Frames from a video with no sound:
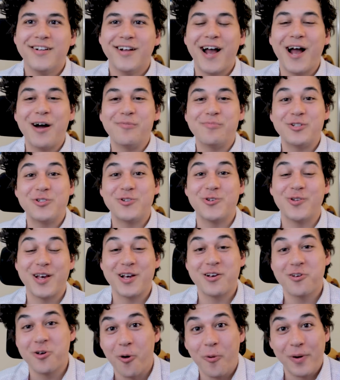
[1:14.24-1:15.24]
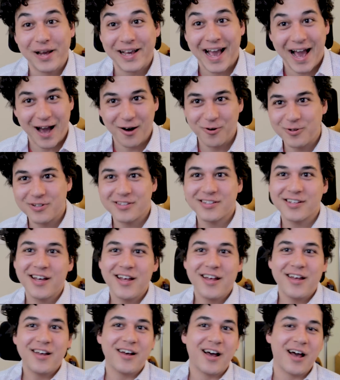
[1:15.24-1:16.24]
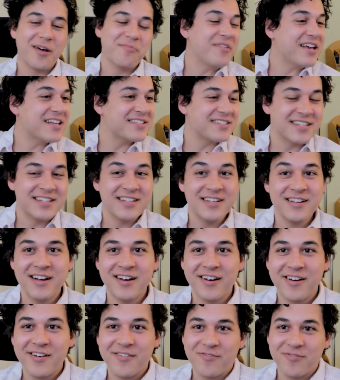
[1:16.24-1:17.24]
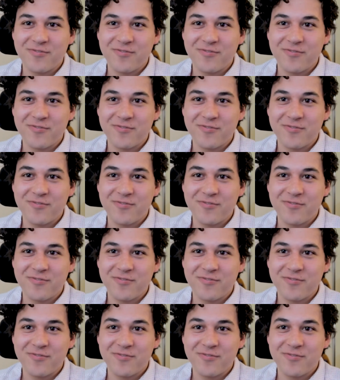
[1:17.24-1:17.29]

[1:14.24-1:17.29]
how much you like going out. I'm guessing